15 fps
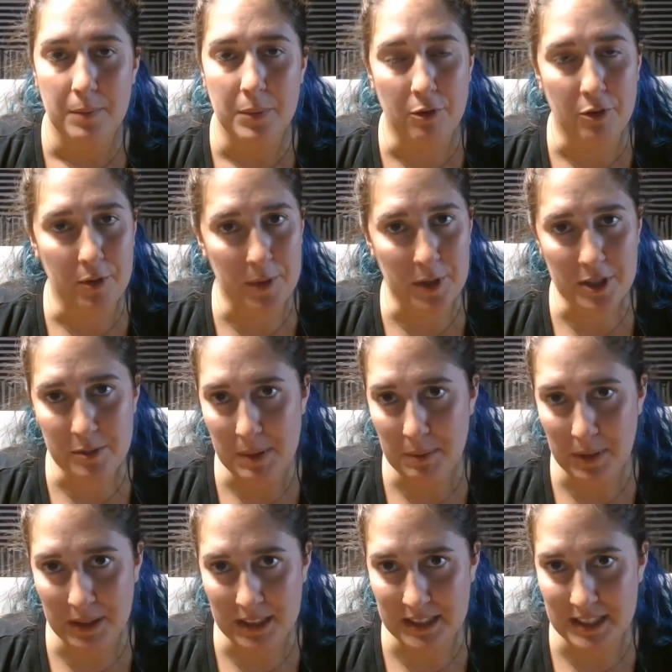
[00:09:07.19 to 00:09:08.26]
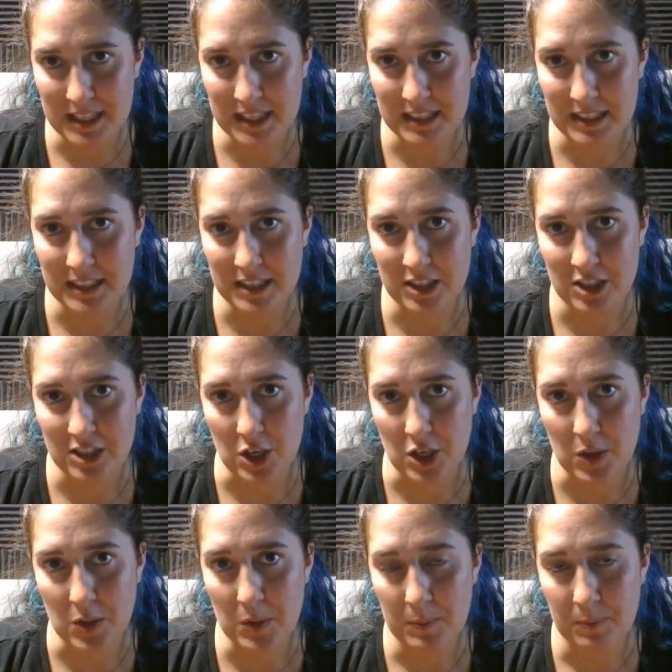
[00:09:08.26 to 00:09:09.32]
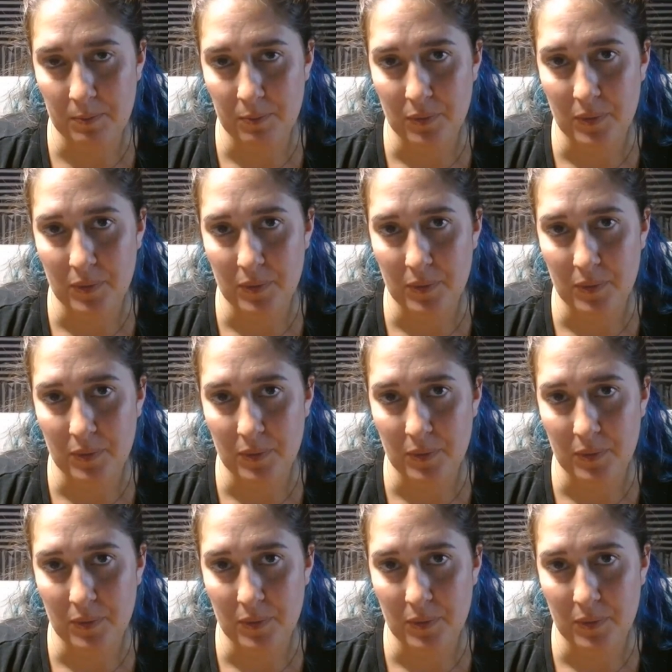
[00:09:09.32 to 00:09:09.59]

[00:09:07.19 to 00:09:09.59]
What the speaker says: But for most people listening to this show,